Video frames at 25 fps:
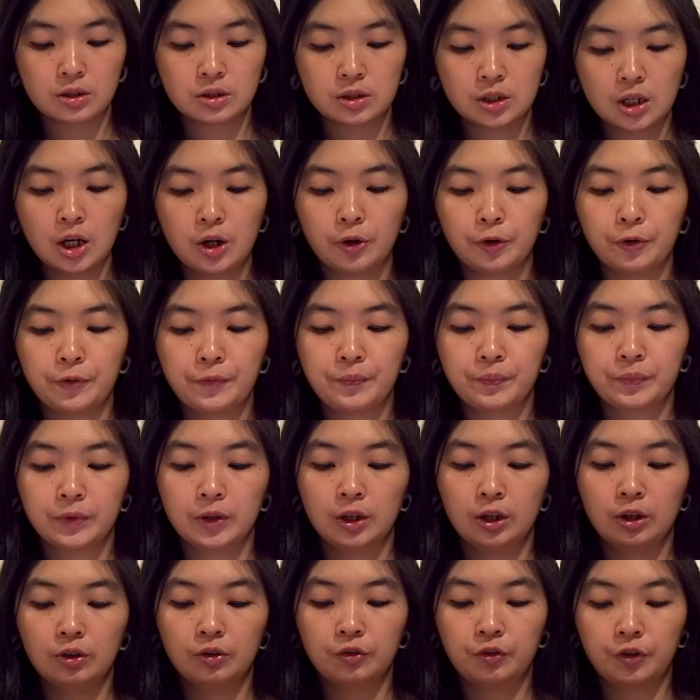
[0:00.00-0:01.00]
So
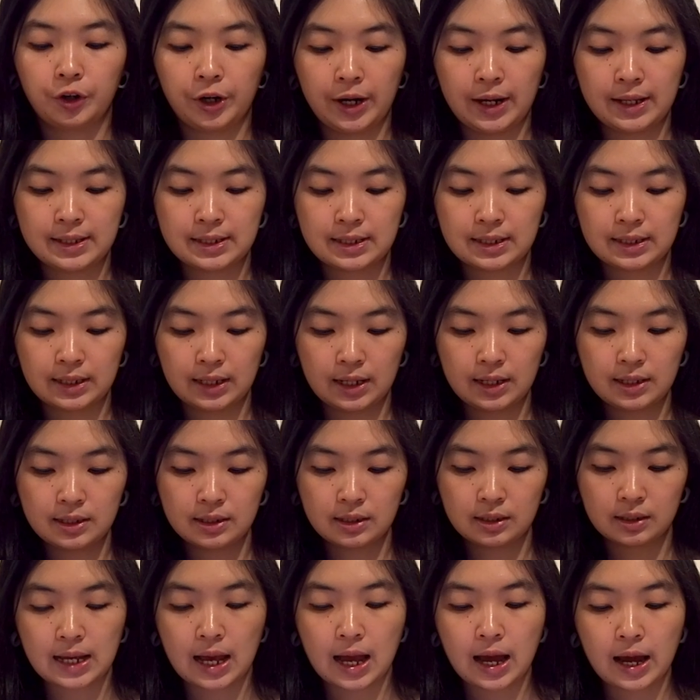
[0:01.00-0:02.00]
for
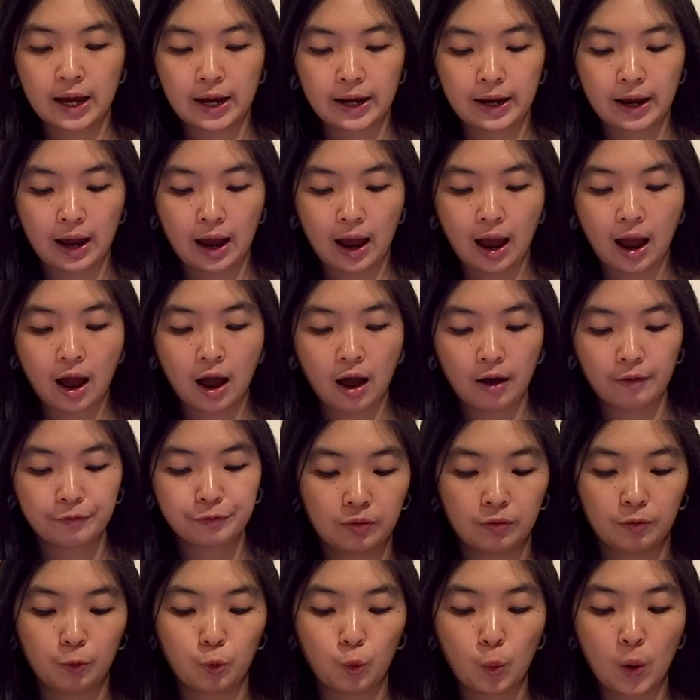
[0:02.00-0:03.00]
instance, I have
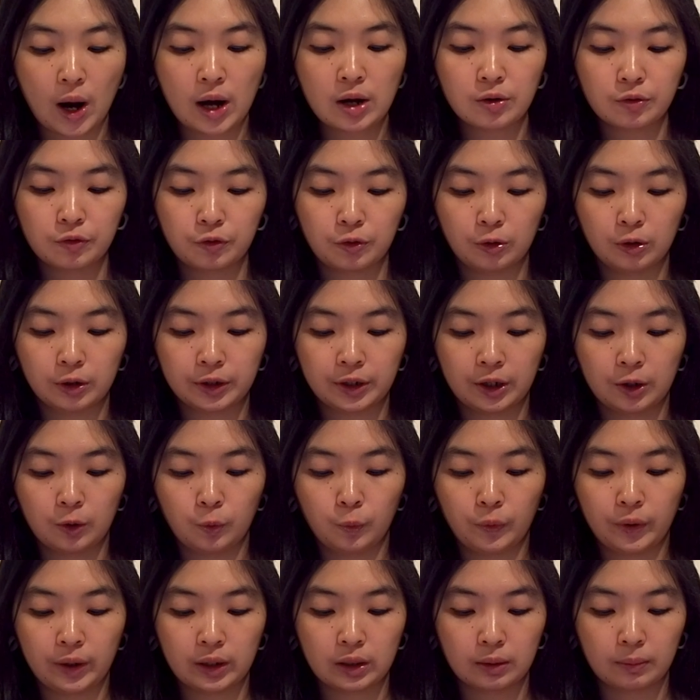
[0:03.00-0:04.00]
one
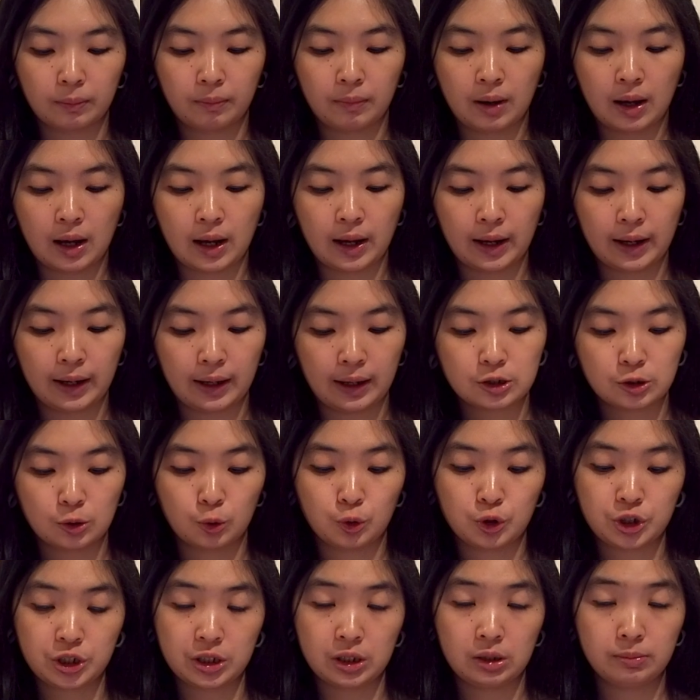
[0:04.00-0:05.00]
folder with my
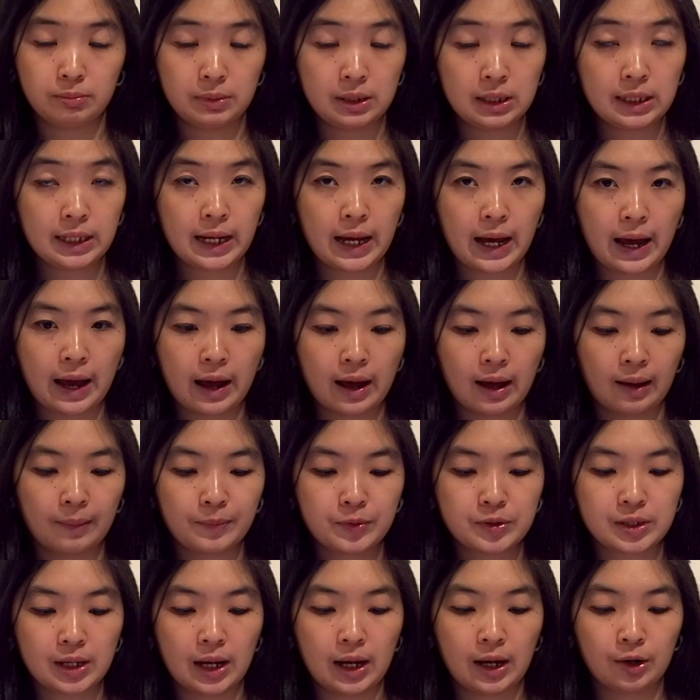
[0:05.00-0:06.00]
social media
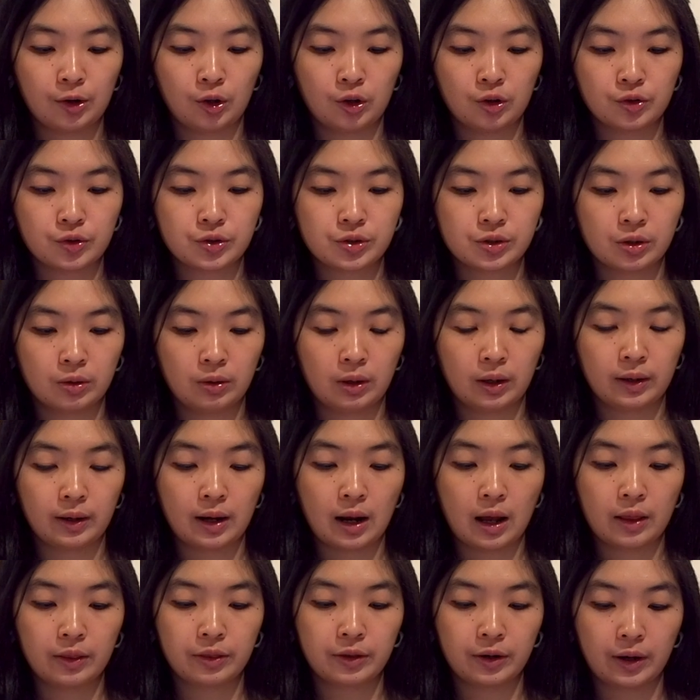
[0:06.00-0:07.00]
apps and also
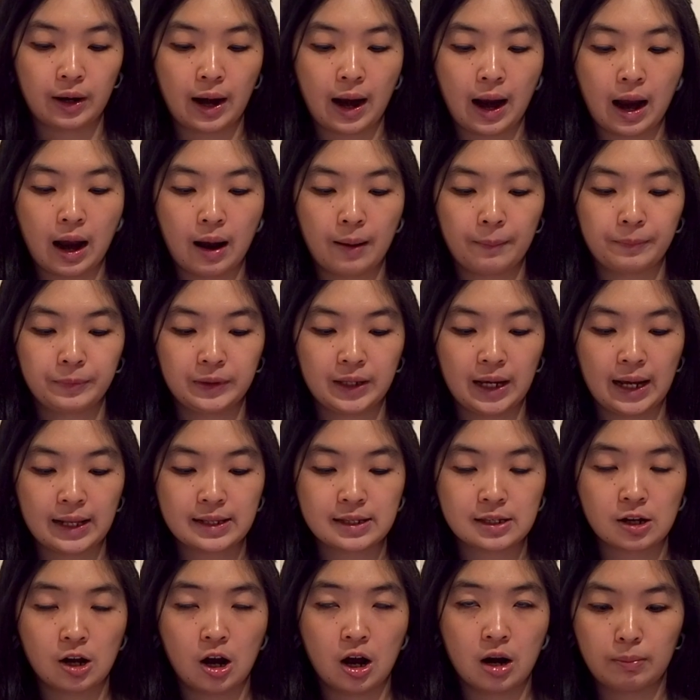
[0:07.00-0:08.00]
another app
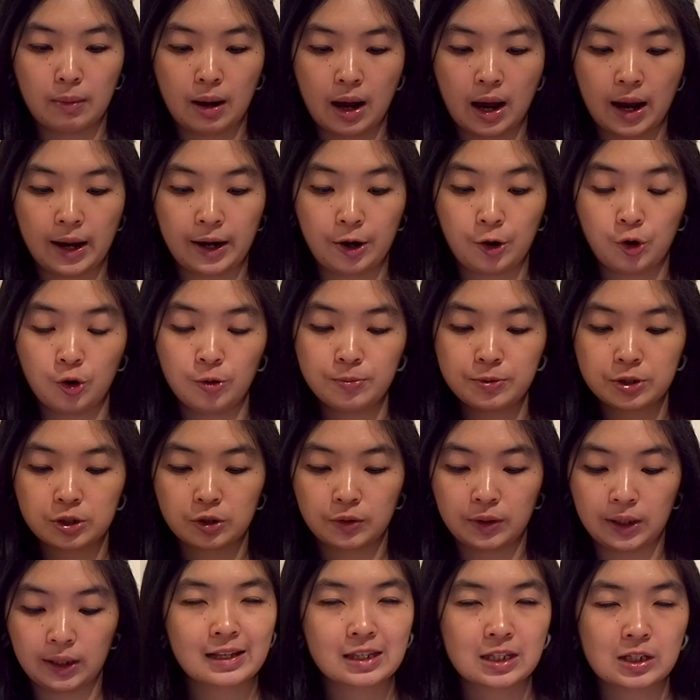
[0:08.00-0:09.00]
that's on my home
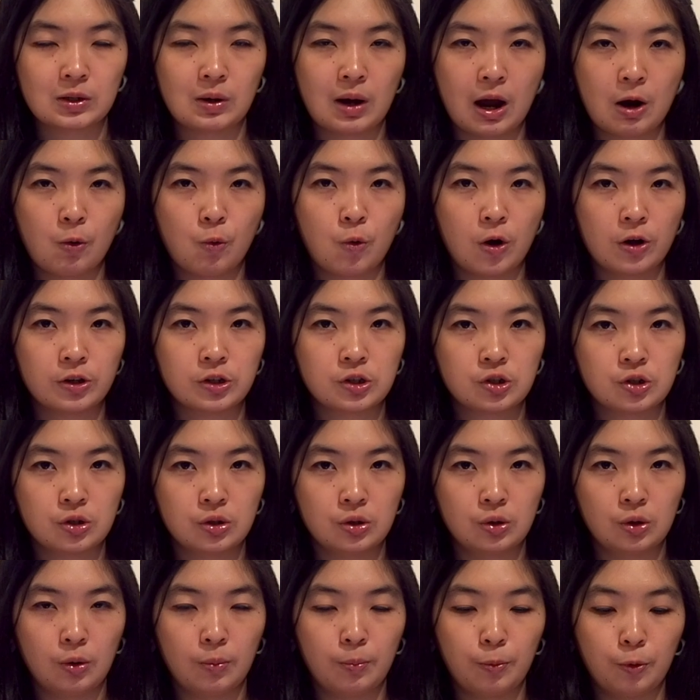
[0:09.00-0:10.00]
screen. So I want
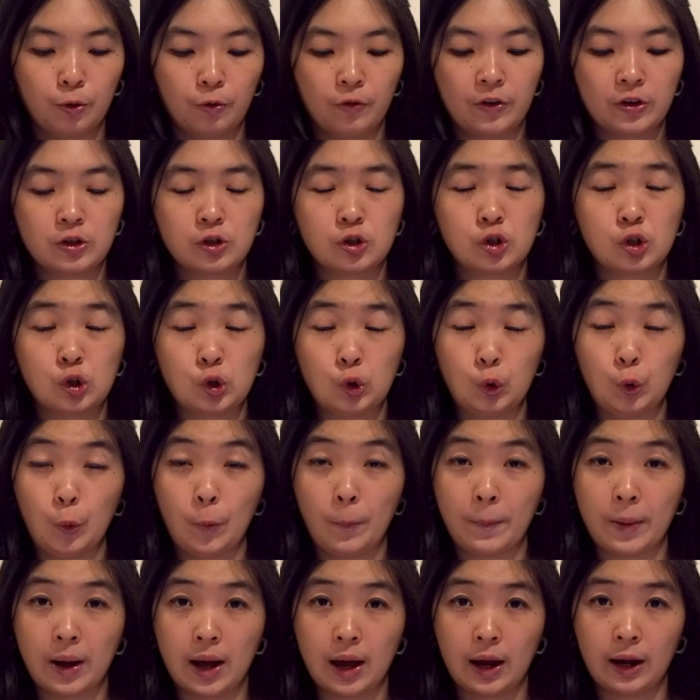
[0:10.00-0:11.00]
to move it to
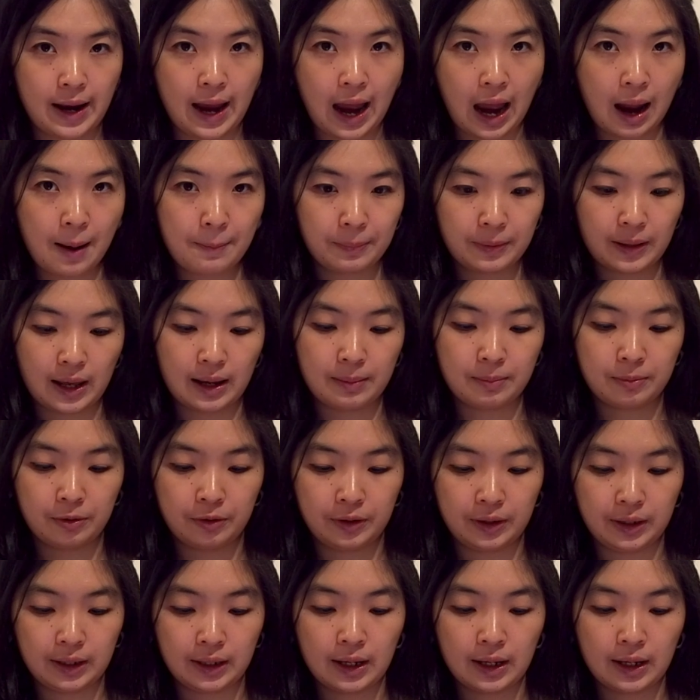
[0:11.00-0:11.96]
my app library.